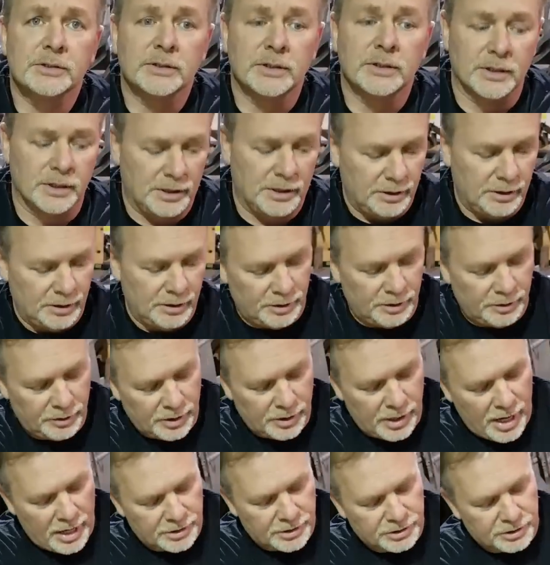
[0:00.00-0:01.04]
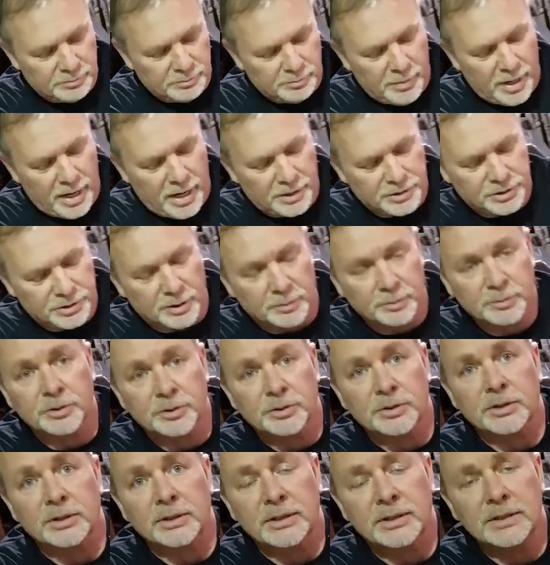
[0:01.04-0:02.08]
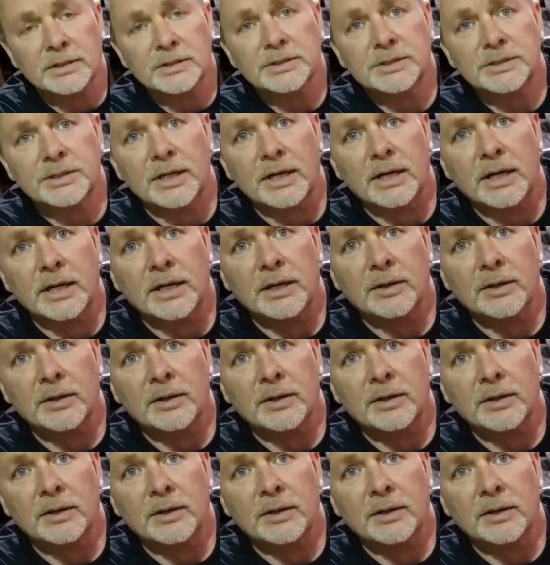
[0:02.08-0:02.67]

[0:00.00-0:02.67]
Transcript: and then they're going to actually match up to the inside,